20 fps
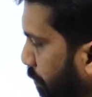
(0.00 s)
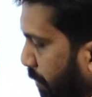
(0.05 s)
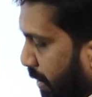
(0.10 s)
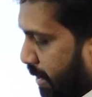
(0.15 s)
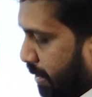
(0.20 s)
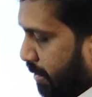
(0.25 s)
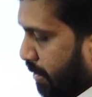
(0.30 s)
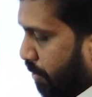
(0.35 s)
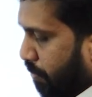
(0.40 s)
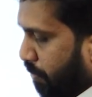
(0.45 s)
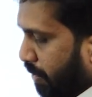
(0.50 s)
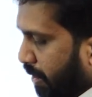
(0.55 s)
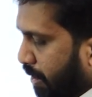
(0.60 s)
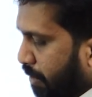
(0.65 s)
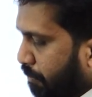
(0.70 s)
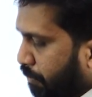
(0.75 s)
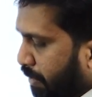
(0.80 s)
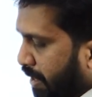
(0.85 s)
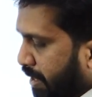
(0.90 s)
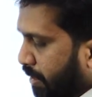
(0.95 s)
plus
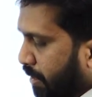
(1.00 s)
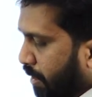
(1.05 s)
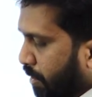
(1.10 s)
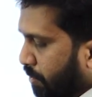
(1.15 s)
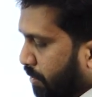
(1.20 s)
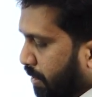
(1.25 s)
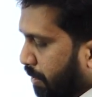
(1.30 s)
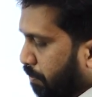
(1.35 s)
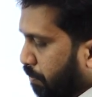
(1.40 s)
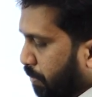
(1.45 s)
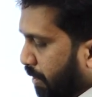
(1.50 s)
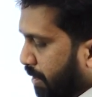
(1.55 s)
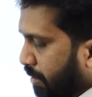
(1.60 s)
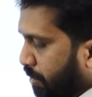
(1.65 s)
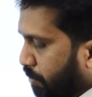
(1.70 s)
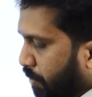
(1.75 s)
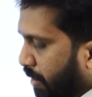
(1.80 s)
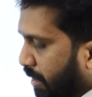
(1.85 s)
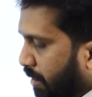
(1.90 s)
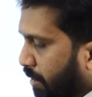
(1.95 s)
twenty-five thousand
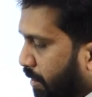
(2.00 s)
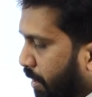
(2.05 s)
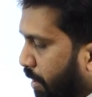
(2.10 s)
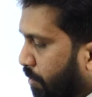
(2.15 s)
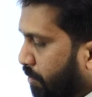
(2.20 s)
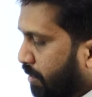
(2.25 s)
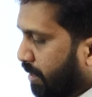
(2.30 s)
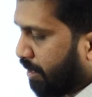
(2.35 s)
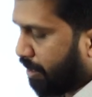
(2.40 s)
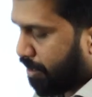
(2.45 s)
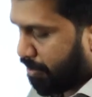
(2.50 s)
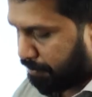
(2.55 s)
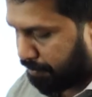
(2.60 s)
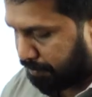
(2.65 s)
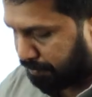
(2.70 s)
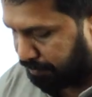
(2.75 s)
plus one thousand.